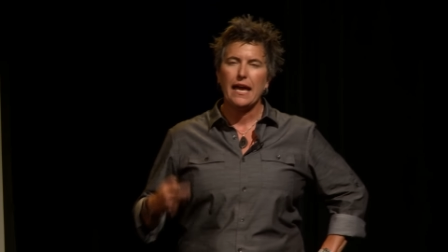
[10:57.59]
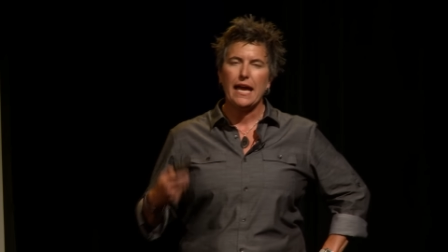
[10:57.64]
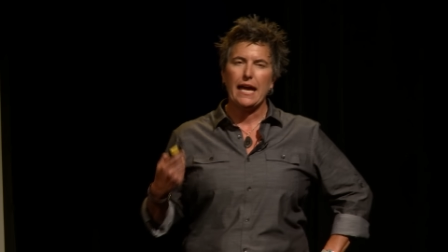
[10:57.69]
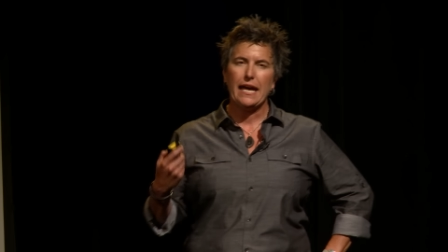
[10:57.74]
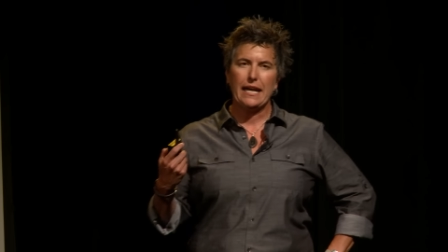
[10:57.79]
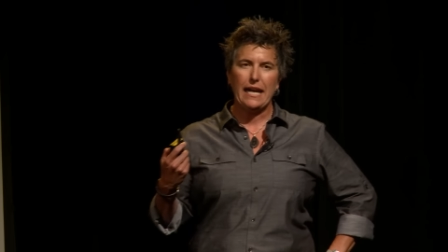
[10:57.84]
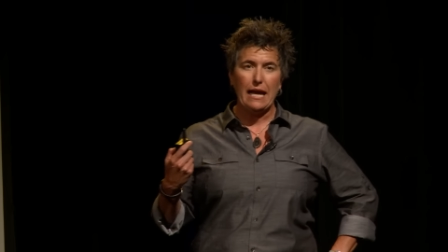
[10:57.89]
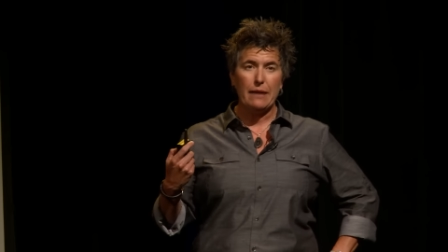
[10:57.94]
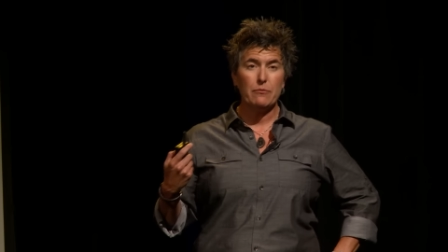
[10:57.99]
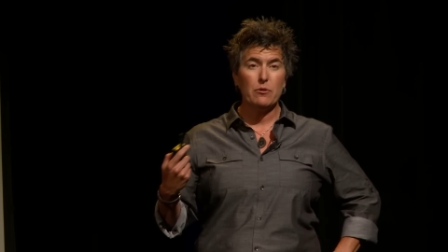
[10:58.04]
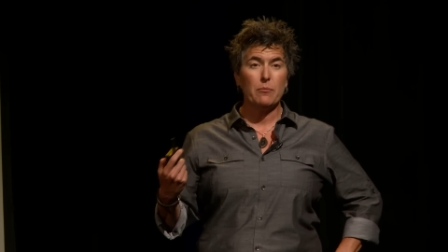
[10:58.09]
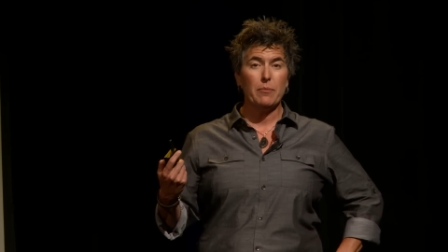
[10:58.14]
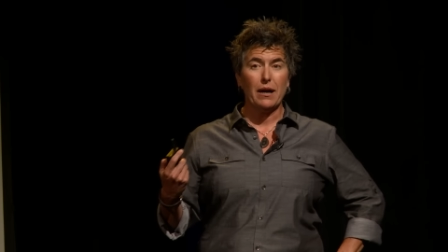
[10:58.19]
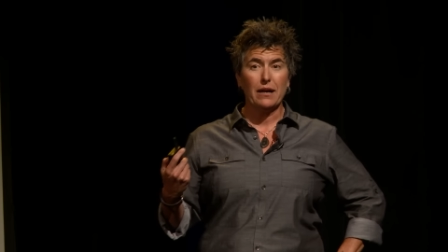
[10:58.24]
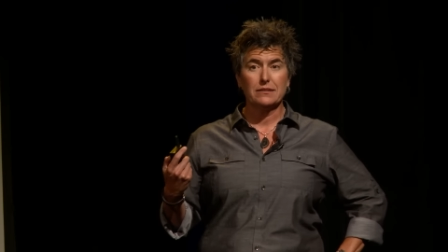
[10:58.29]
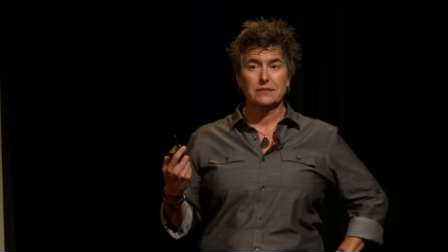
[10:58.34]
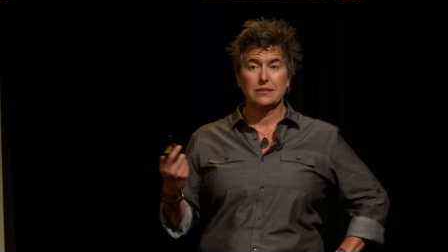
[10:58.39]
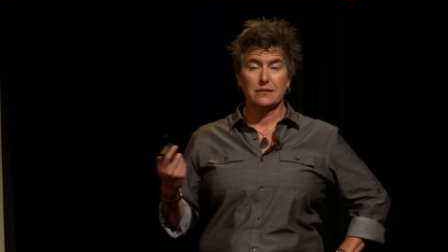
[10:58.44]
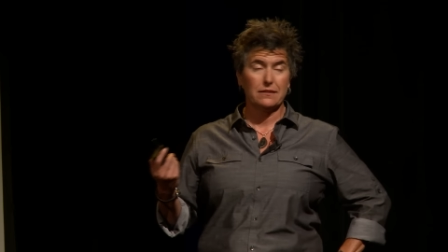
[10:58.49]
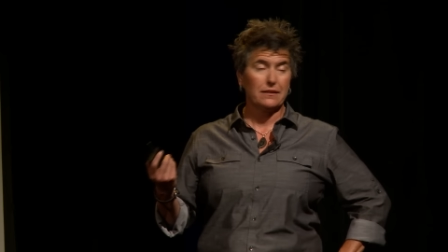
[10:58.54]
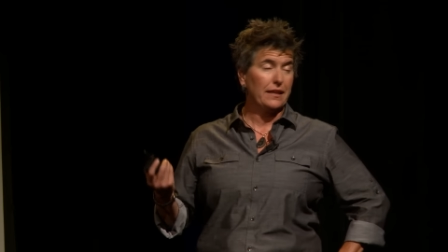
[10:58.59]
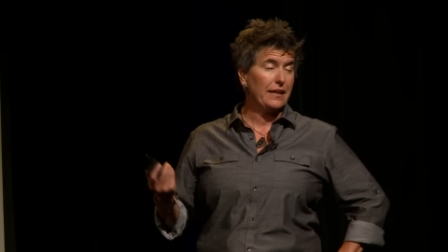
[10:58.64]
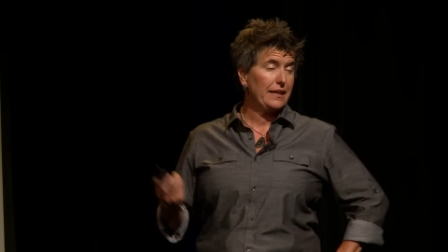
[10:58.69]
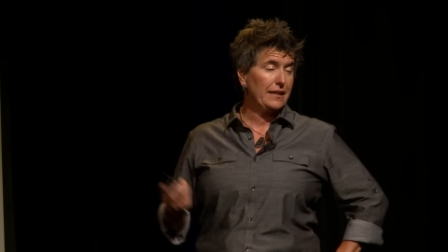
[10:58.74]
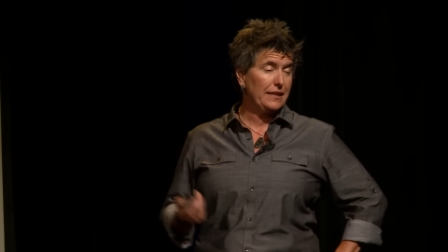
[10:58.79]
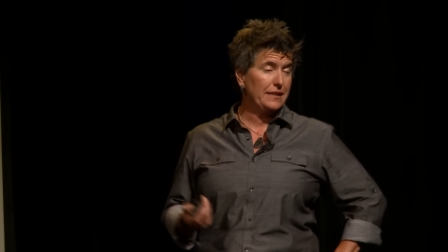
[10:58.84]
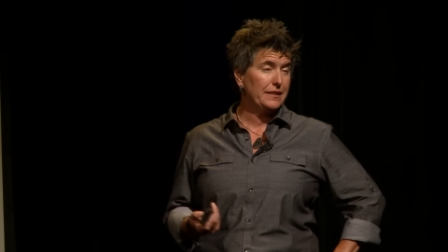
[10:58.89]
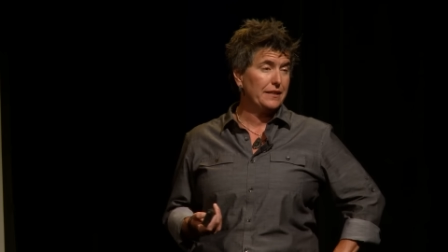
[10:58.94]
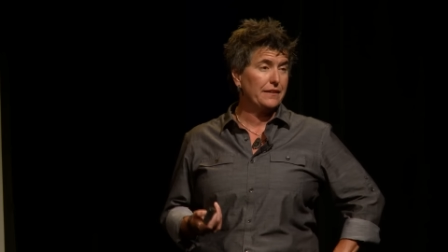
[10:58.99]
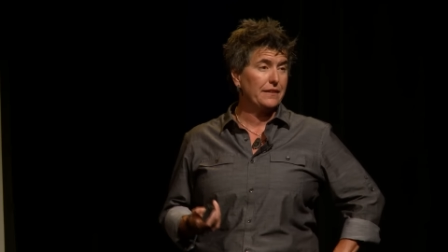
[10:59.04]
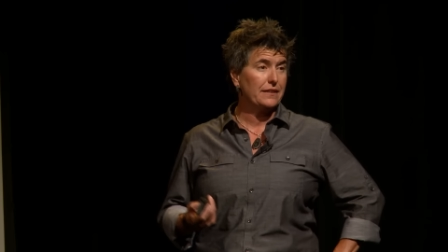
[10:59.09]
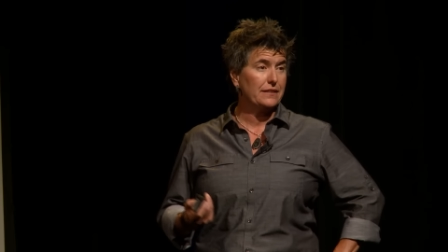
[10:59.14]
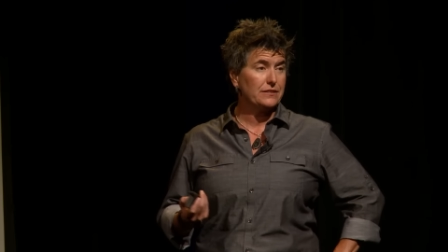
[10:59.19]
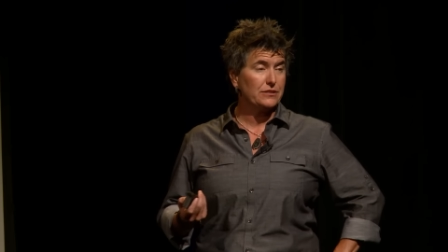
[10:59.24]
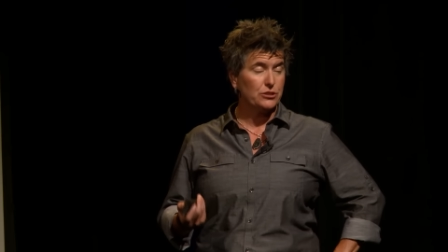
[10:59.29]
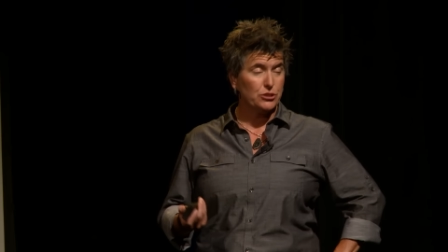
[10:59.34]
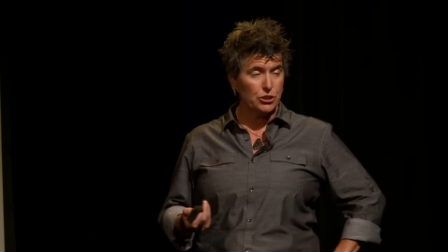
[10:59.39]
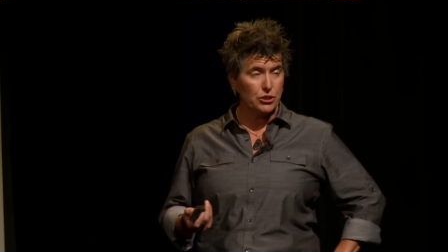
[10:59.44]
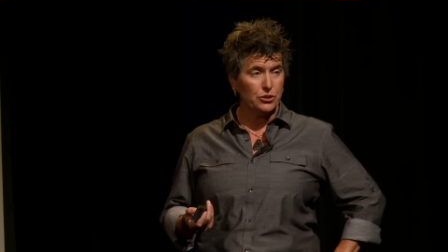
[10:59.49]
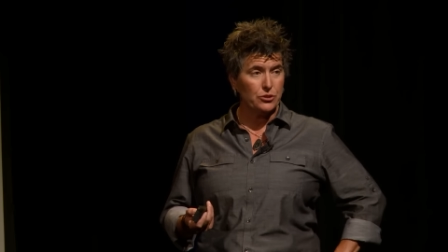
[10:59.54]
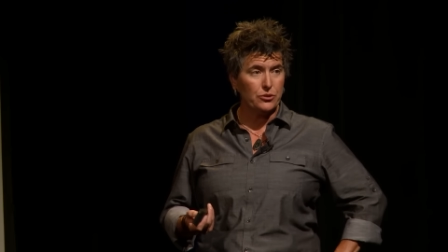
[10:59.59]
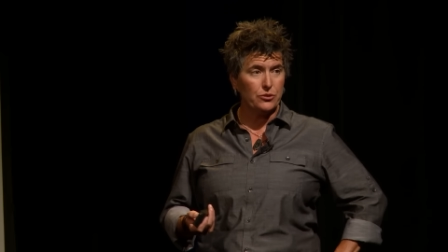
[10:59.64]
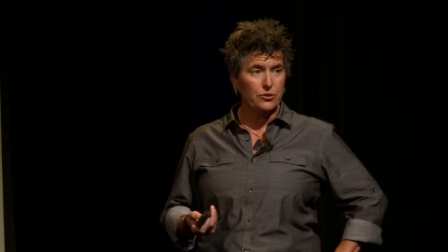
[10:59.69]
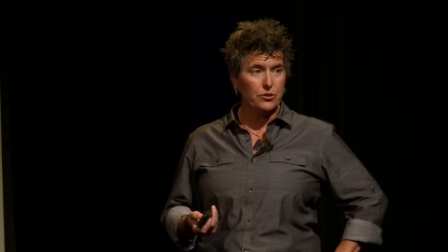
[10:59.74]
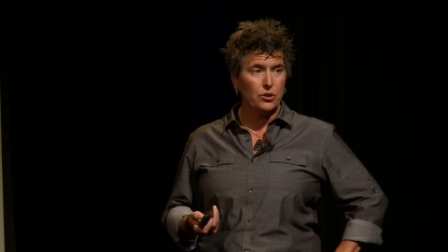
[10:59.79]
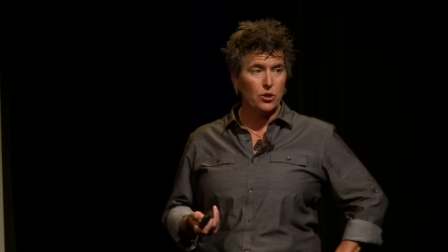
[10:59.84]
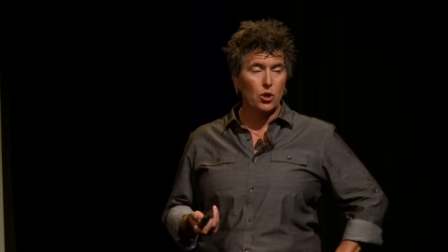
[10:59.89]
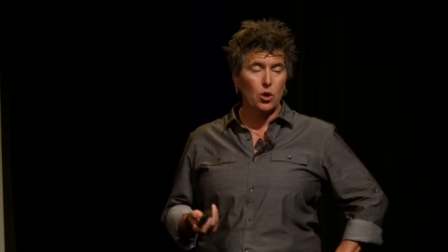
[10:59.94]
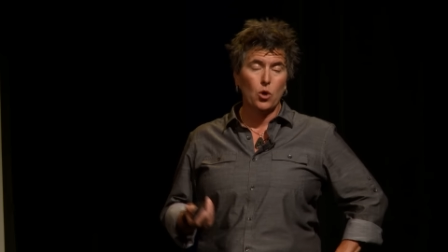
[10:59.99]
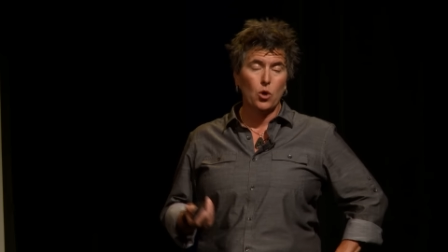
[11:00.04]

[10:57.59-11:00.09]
and I'm about to lay into this dude